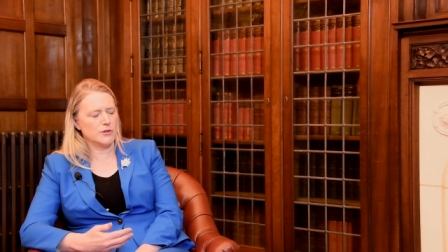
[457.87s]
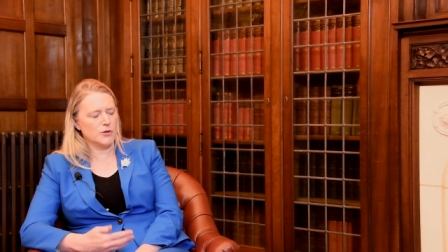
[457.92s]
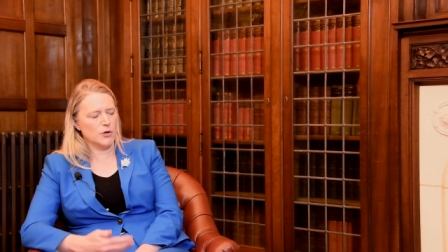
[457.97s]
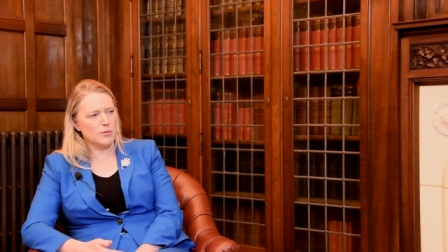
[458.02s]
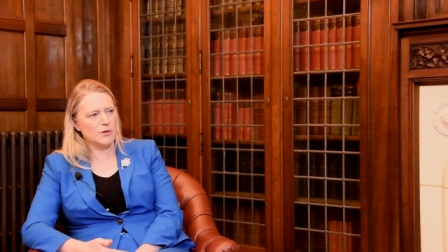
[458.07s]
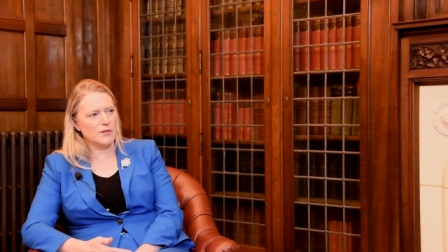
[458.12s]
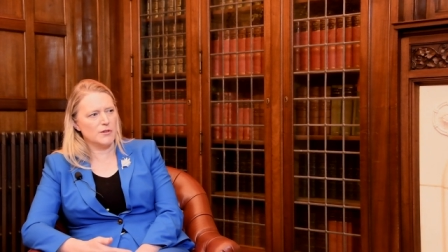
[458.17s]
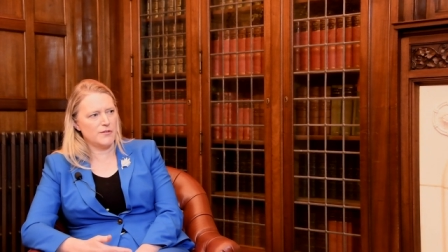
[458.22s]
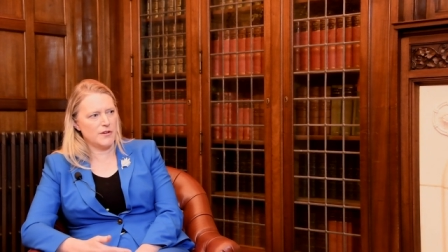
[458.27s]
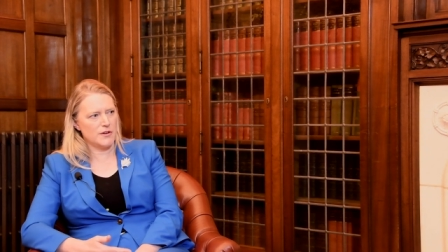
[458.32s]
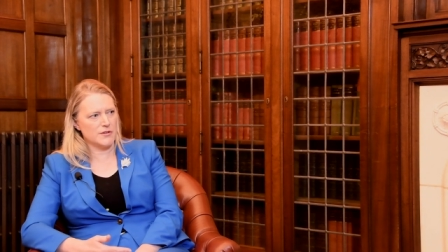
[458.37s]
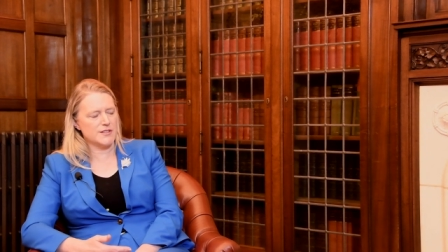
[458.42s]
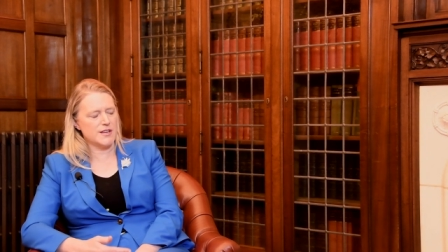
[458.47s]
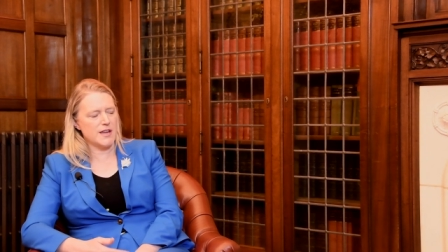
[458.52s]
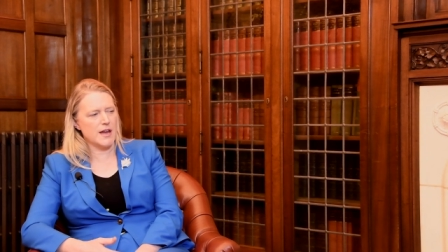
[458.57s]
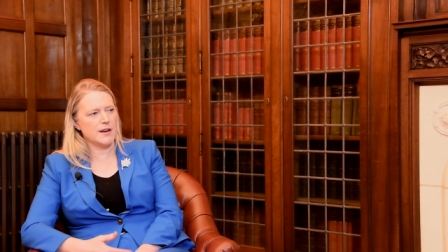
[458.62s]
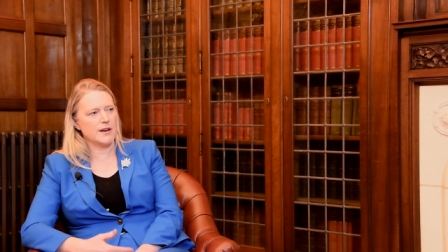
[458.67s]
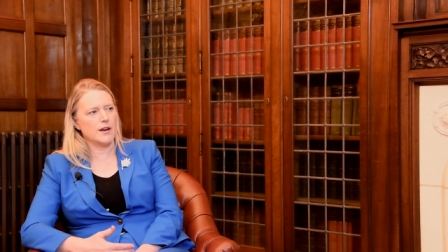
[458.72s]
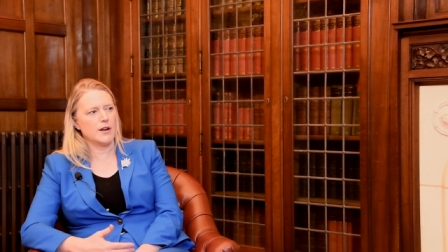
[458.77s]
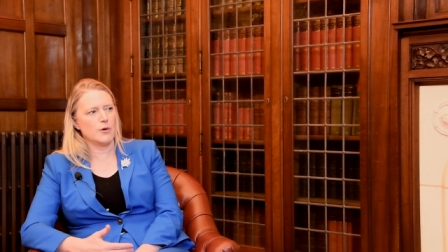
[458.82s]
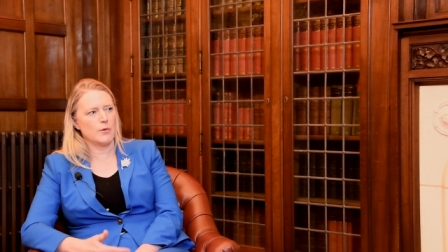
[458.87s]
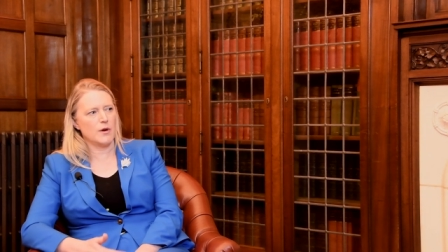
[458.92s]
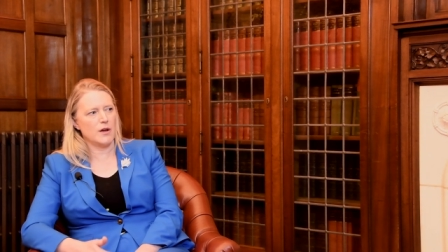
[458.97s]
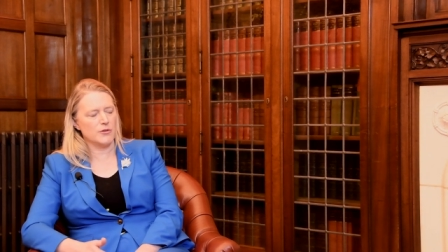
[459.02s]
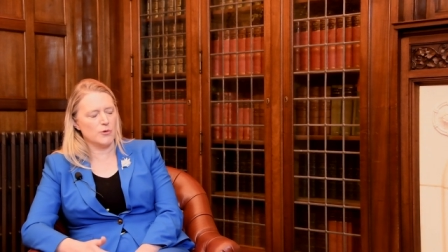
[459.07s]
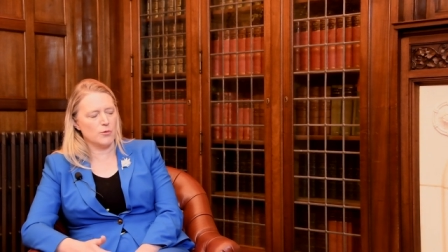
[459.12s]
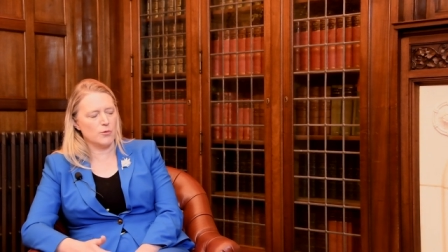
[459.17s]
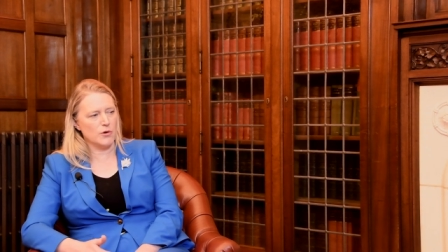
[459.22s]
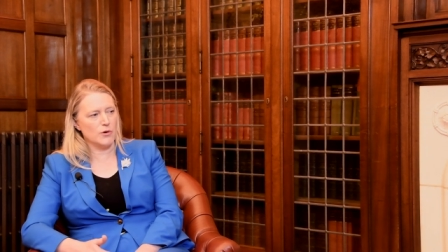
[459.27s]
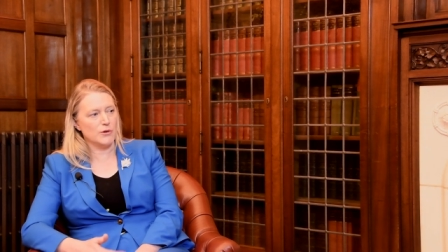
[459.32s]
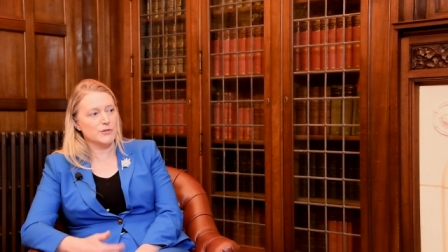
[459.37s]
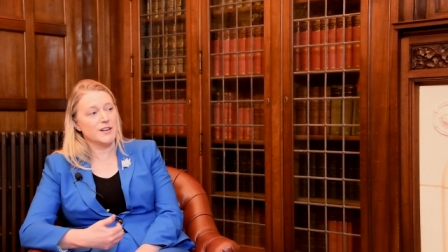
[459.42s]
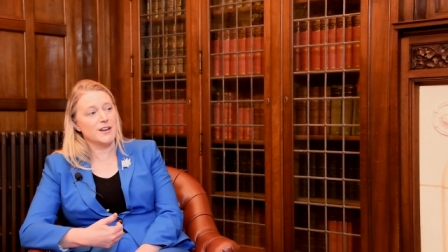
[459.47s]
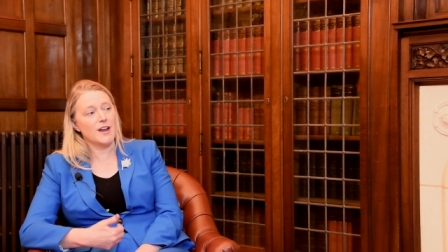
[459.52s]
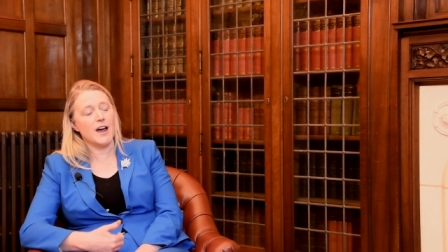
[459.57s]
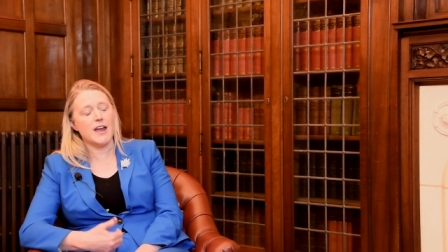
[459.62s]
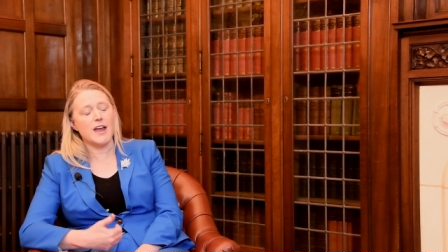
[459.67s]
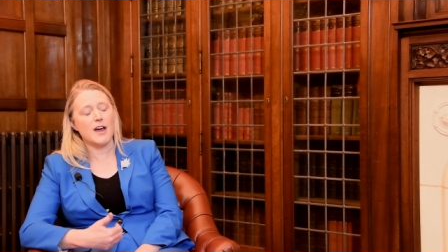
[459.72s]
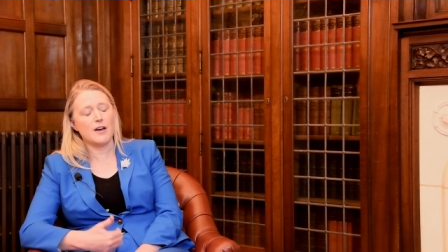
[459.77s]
Global Affairs Canada around the world, and I yeah.